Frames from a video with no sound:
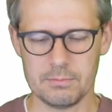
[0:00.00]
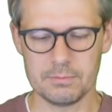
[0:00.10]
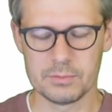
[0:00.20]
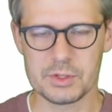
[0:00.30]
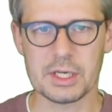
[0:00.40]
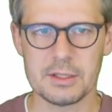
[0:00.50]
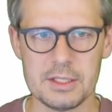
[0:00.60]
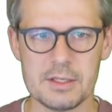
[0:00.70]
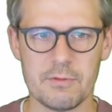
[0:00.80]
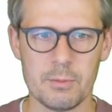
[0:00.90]
sync
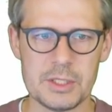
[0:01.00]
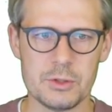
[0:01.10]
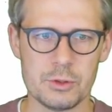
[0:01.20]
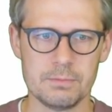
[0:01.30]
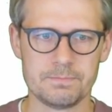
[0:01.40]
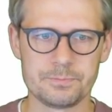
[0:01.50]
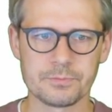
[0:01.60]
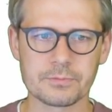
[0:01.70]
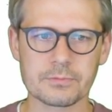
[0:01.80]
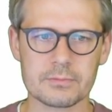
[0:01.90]
these information to.
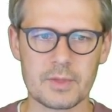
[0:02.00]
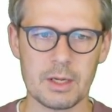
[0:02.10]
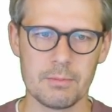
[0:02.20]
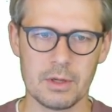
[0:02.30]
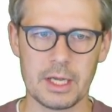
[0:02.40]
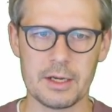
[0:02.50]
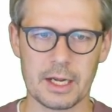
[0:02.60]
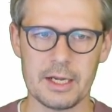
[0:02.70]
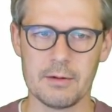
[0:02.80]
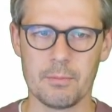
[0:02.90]
And
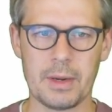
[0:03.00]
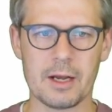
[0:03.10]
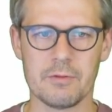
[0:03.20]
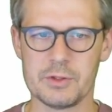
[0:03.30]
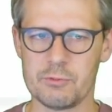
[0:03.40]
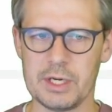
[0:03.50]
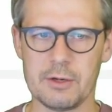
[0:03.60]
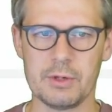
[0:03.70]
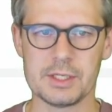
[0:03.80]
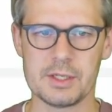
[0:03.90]
again, back office
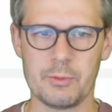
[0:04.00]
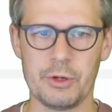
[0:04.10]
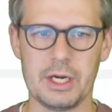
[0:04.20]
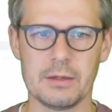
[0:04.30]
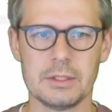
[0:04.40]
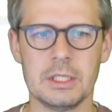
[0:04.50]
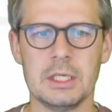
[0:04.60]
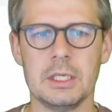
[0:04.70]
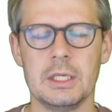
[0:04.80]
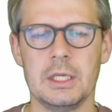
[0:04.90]
rendering separator.
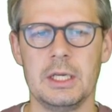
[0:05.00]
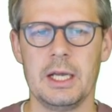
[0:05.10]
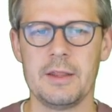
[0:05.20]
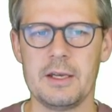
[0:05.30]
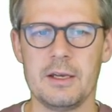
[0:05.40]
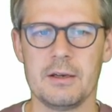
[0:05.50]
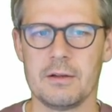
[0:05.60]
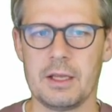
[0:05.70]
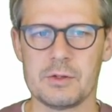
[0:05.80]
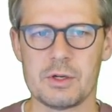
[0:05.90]
And then
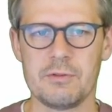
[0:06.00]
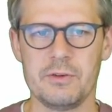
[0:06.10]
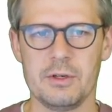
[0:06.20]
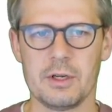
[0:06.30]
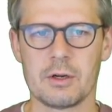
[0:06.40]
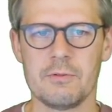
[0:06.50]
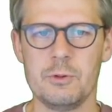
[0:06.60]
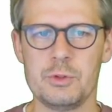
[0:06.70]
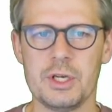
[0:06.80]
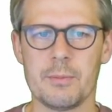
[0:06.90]
there's often a
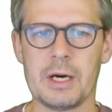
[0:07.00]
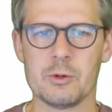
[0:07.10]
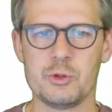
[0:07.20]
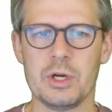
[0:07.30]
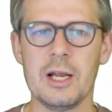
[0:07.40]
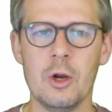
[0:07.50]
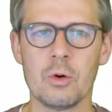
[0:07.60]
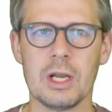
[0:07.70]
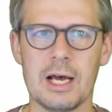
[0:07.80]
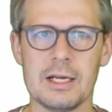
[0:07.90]
confusion about, should I
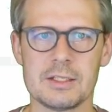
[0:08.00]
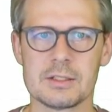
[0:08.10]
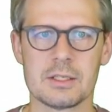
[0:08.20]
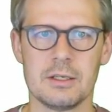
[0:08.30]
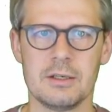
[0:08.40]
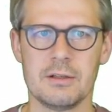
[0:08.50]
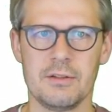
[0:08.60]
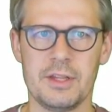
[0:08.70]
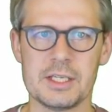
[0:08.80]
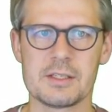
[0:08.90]
localize
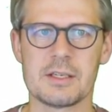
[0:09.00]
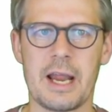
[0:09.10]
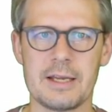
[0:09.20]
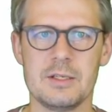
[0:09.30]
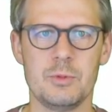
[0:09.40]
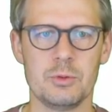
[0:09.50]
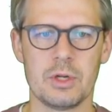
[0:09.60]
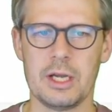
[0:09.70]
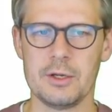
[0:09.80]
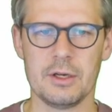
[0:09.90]
this attribute?
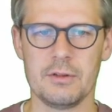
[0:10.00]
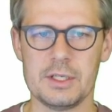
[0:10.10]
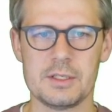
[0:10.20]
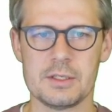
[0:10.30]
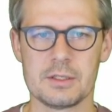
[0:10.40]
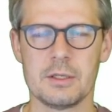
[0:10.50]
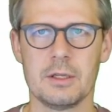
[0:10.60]
And this is